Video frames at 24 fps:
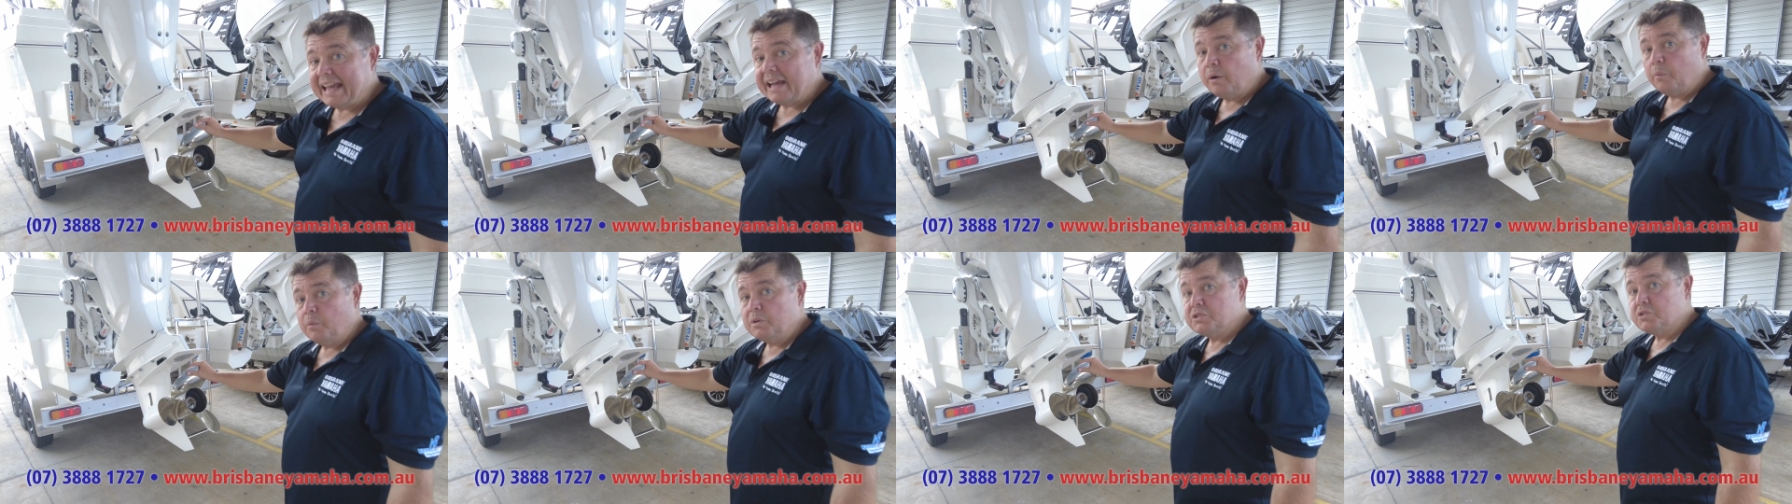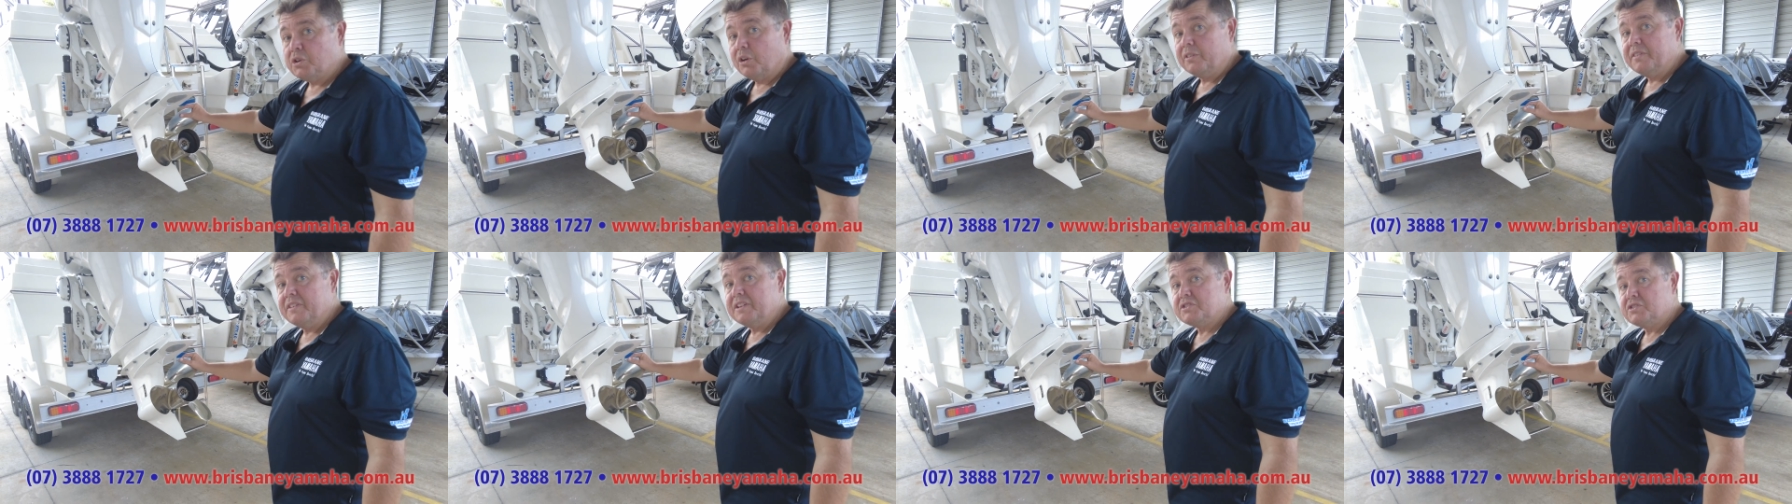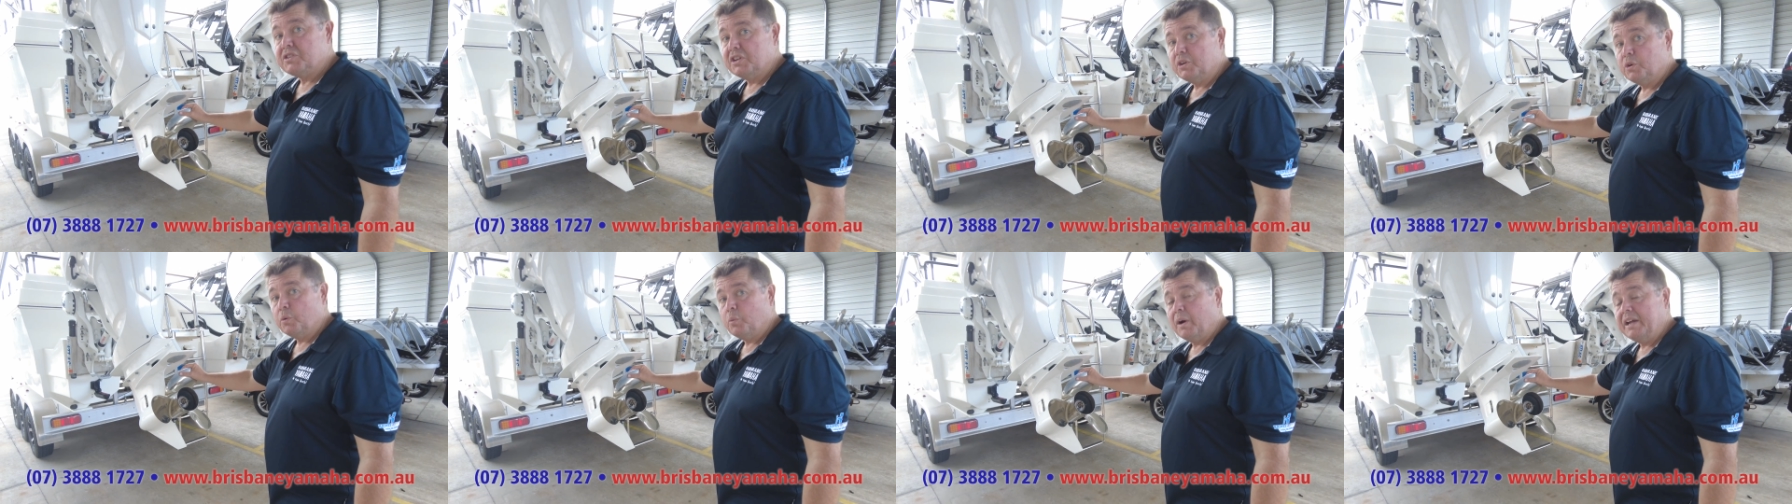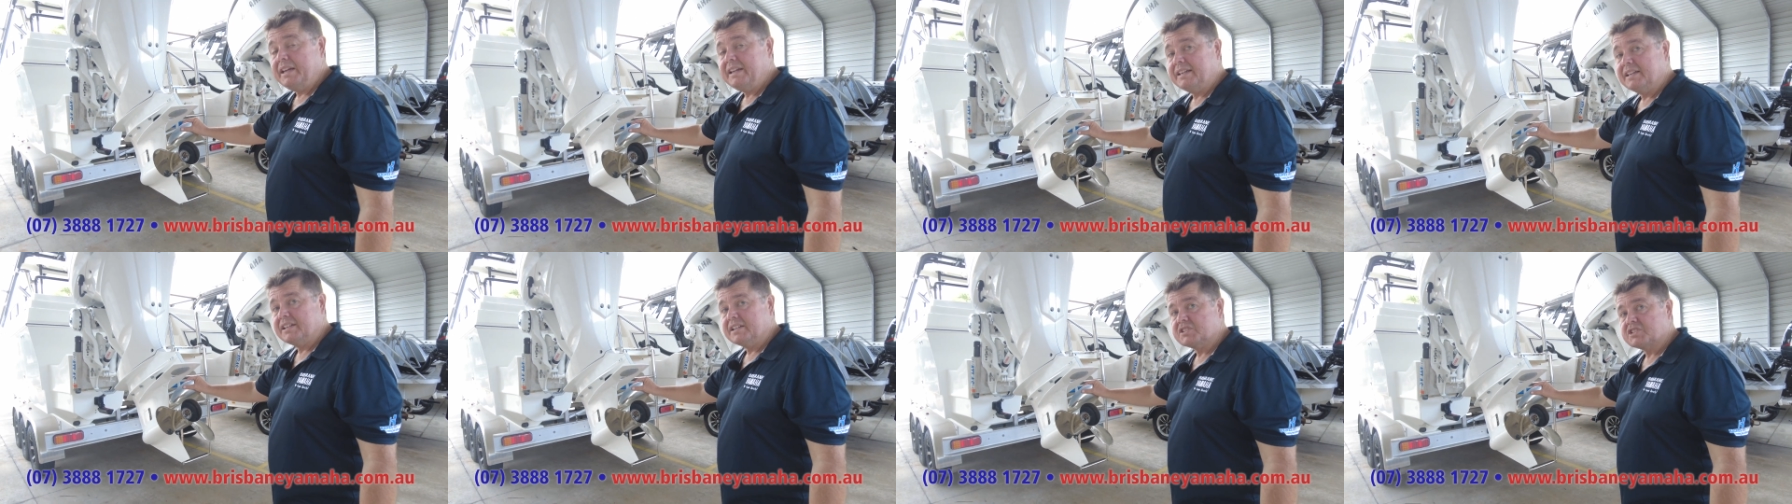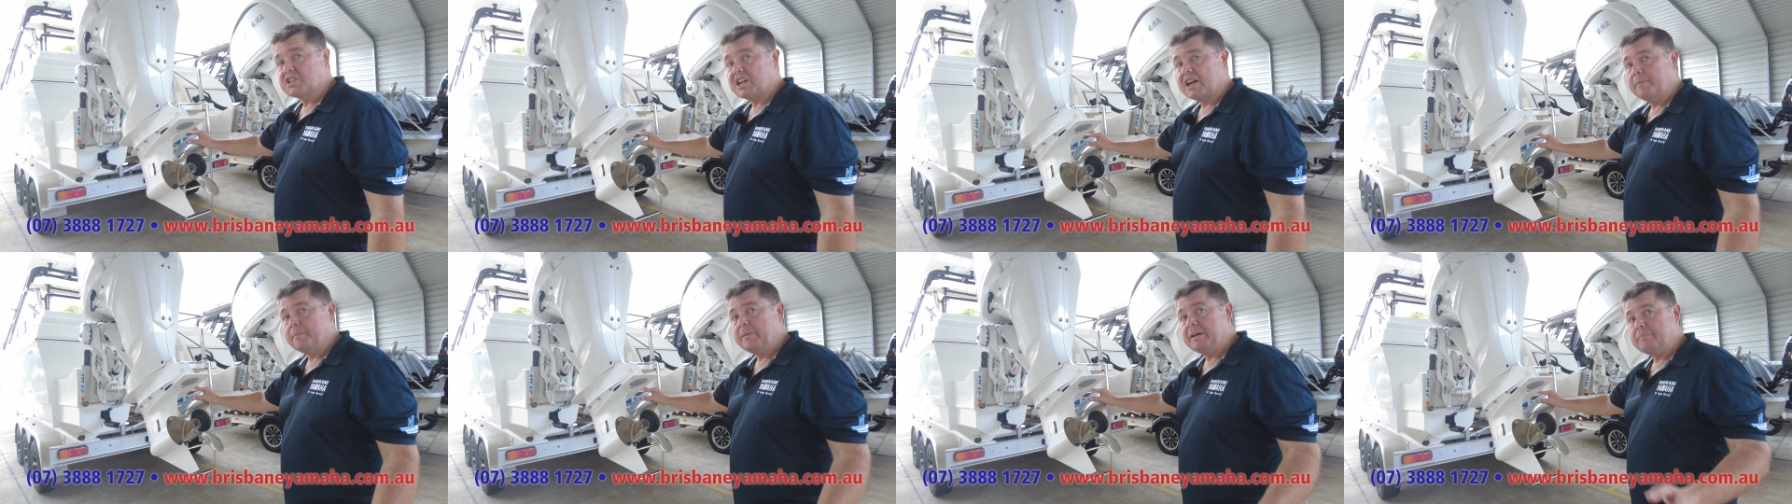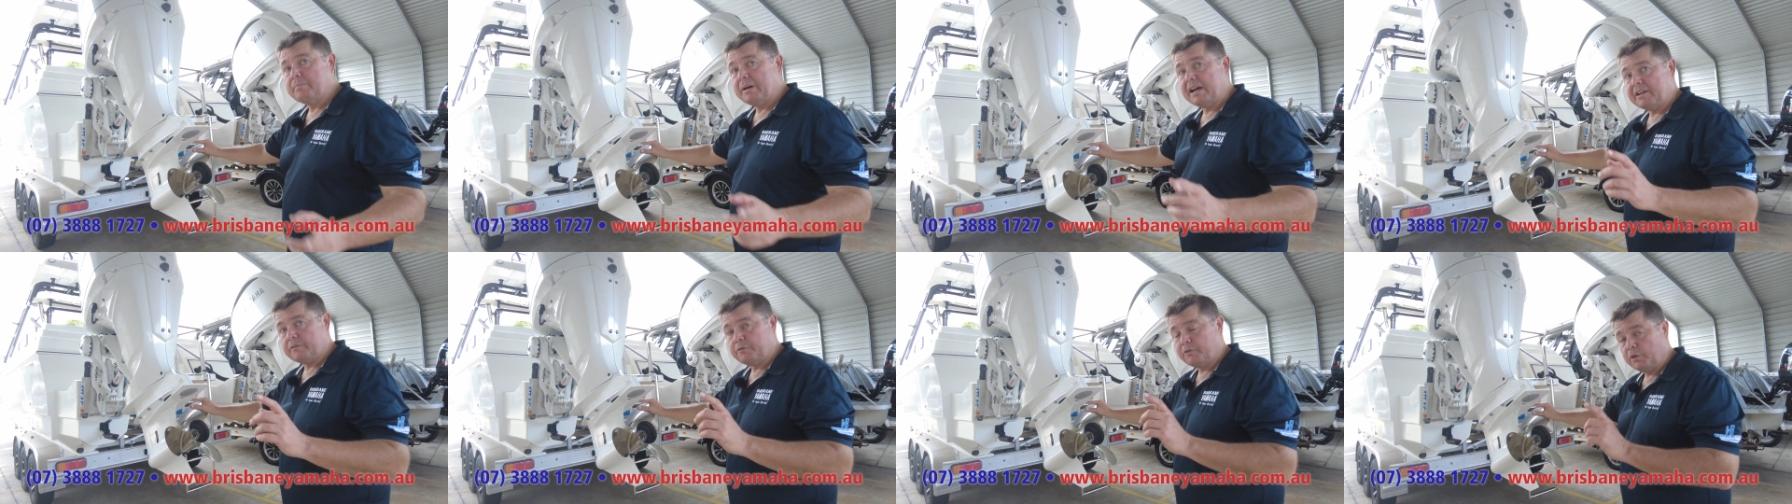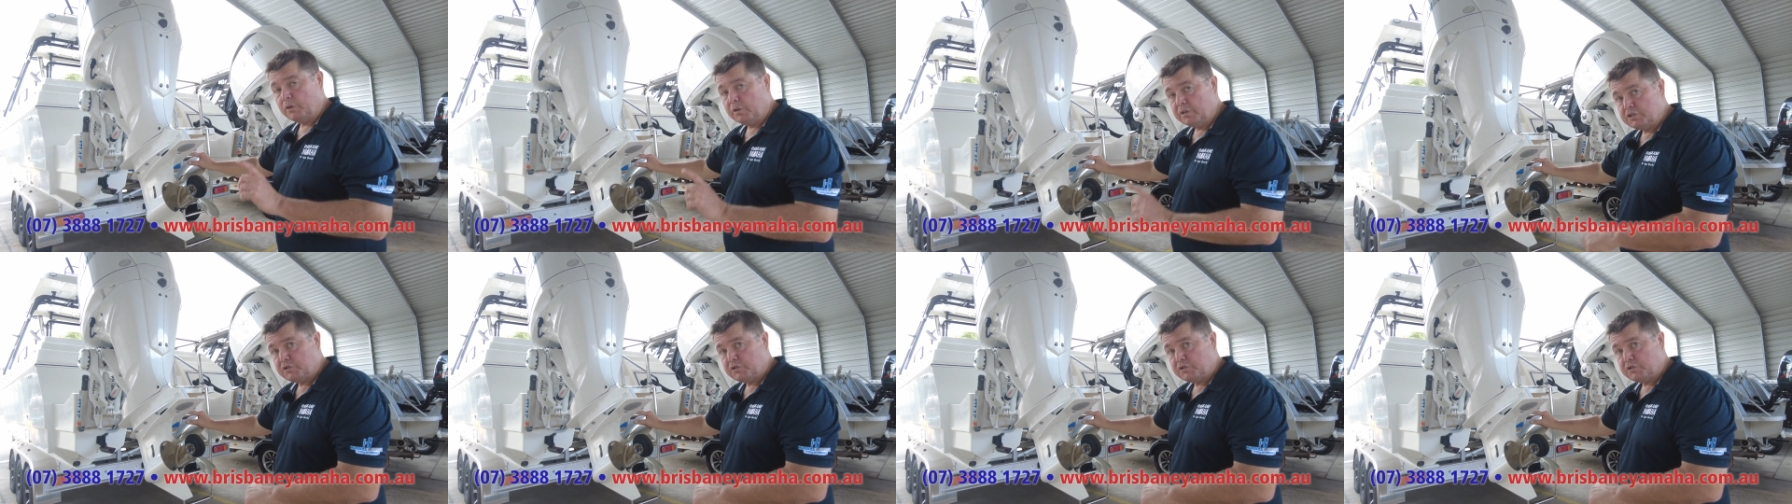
hours on this in a week, and it's coming back for